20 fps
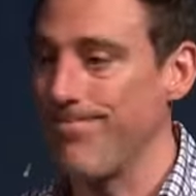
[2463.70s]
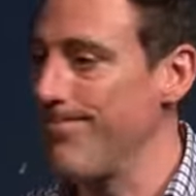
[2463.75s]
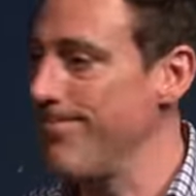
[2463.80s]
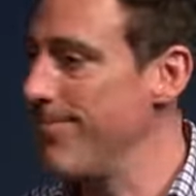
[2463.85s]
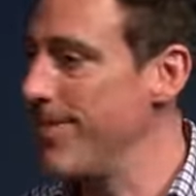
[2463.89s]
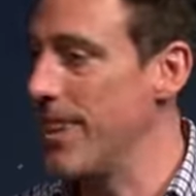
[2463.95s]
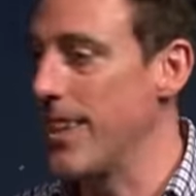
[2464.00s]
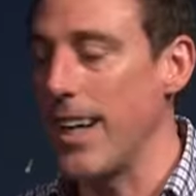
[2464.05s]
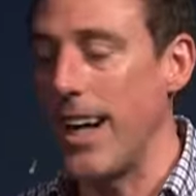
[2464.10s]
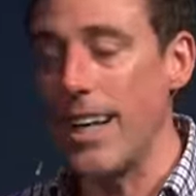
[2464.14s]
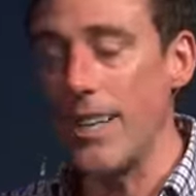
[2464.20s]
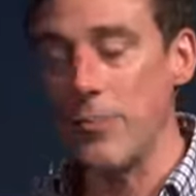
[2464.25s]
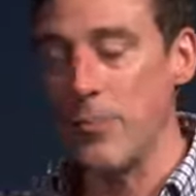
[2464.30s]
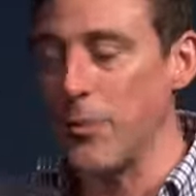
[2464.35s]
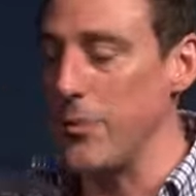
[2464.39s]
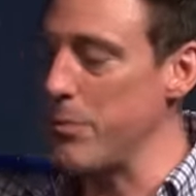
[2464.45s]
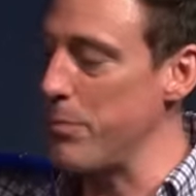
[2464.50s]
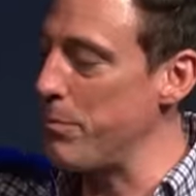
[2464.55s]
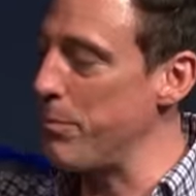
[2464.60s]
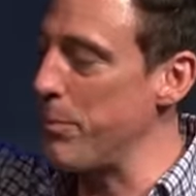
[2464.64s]
The
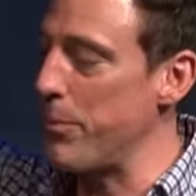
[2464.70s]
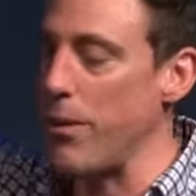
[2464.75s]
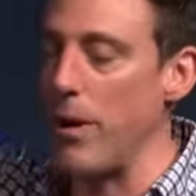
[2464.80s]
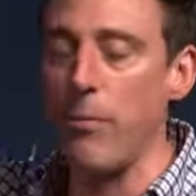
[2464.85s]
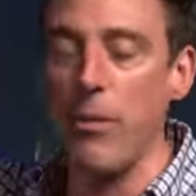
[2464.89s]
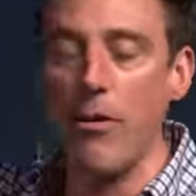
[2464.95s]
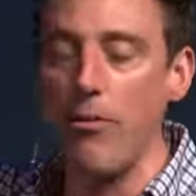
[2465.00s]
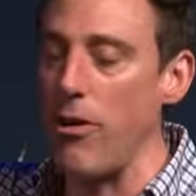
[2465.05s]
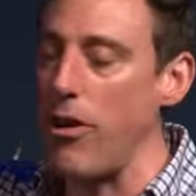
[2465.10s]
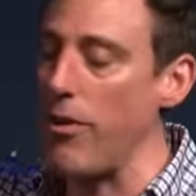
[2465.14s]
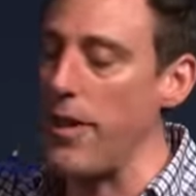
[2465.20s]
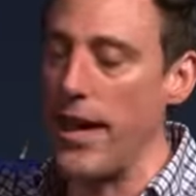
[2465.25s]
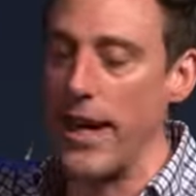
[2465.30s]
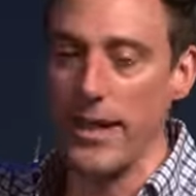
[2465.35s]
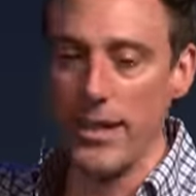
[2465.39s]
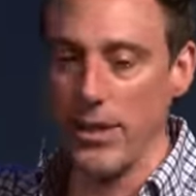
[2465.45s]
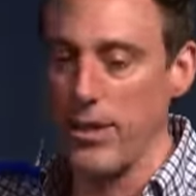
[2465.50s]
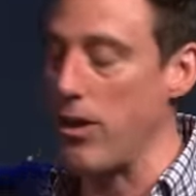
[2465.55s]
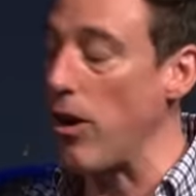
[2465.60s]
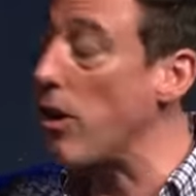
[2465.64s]
gospel's above all
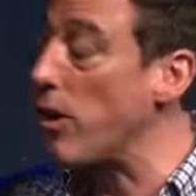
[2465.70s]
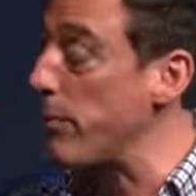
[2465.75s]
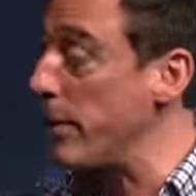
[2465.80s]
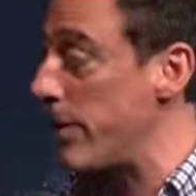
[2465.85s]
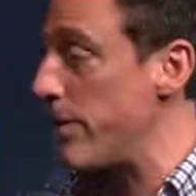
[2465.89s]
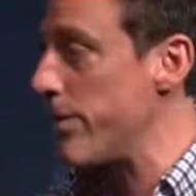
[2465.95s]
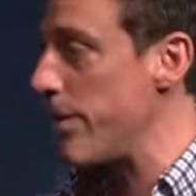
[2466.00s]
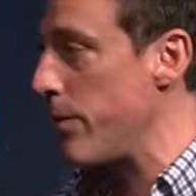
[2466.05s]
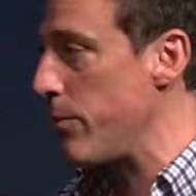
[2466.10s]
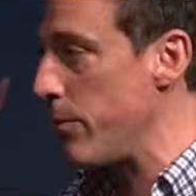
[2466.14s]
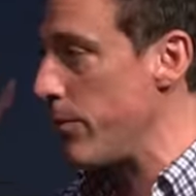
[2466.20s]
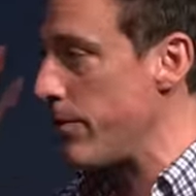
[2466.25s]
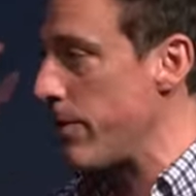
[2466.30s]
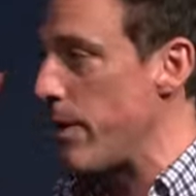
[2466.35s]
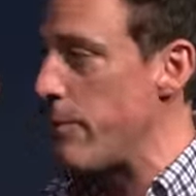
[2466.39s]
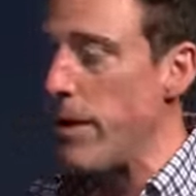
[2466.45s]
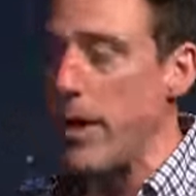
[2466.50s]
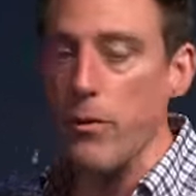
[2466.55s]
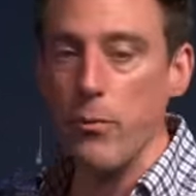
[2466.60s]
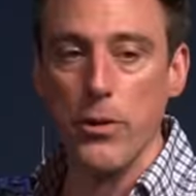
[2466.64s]
that garbage. I almost said a
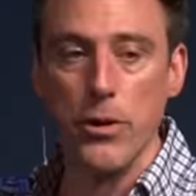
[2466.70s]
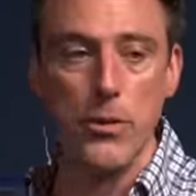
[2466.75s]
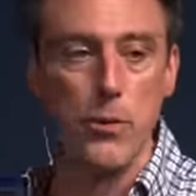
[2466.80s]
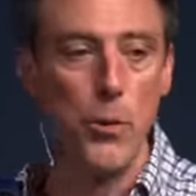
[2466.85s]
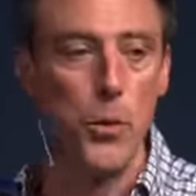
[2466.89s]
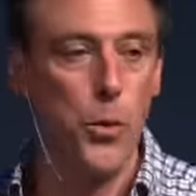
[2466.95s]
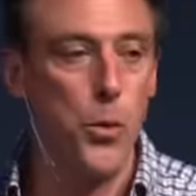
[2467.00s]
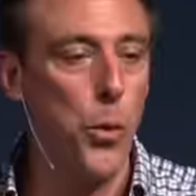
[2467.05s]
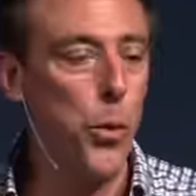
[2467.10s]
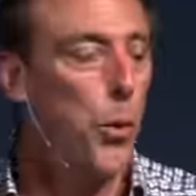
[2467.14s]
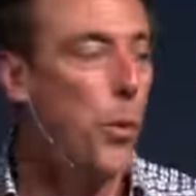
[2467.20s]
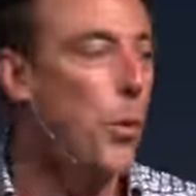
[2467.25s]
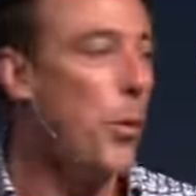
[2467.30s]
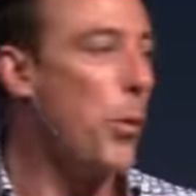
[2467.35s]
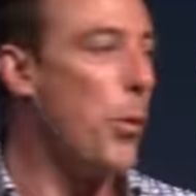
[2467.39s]
bad word. Ooh.